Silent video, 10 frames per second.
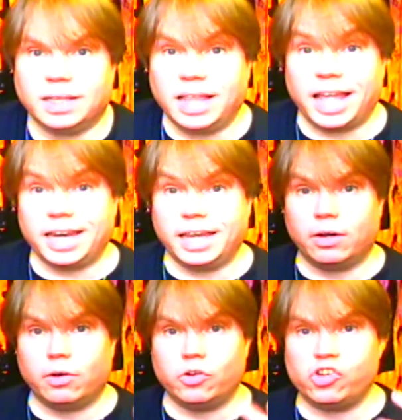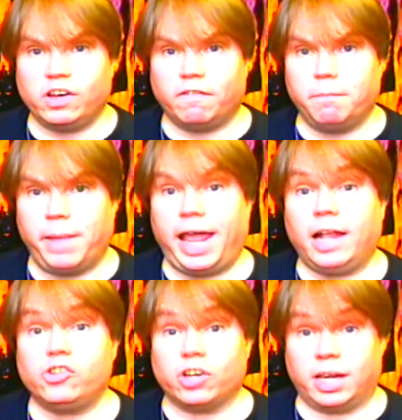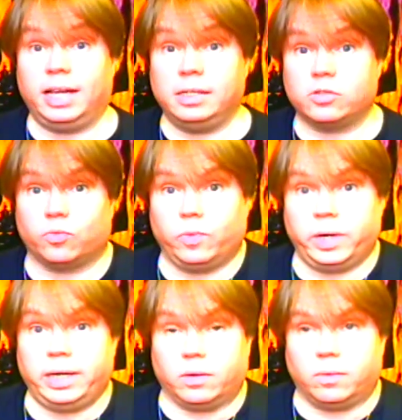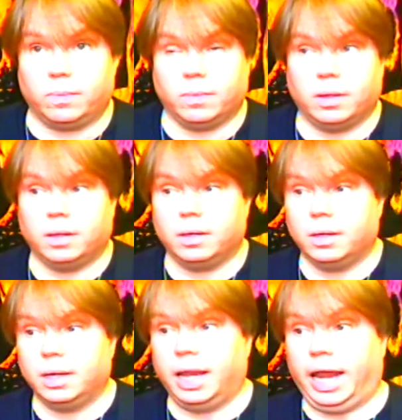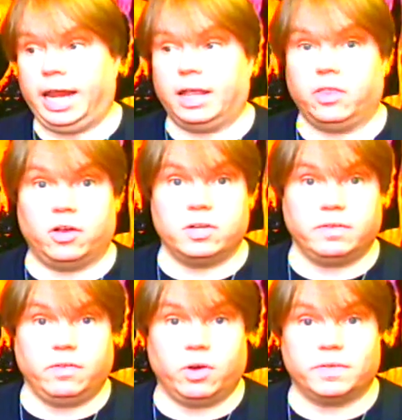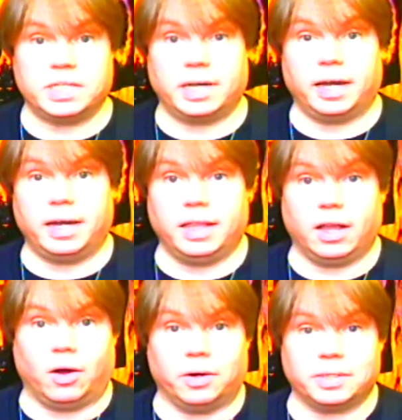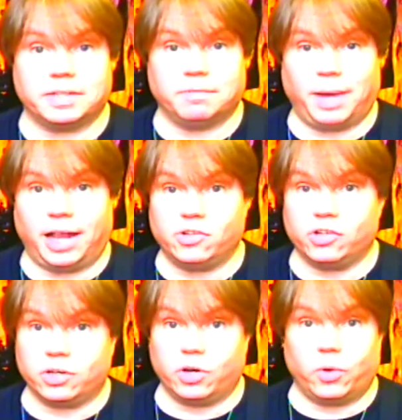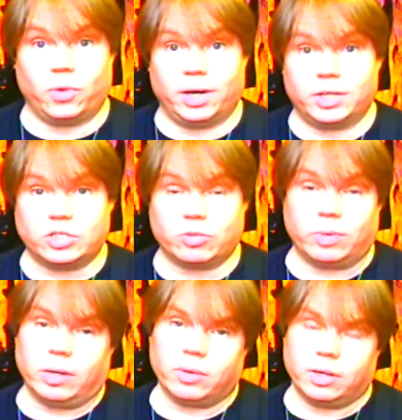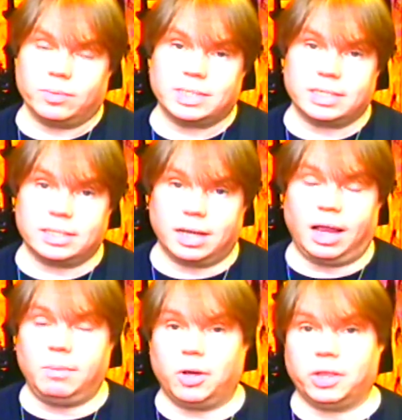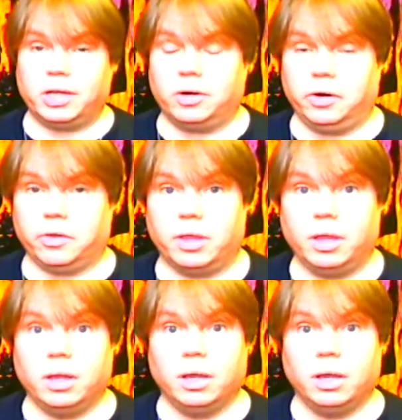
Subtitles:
that energy of magic is real. And those of you who have studied the arts of magic know that it's real. And there was a time on the earth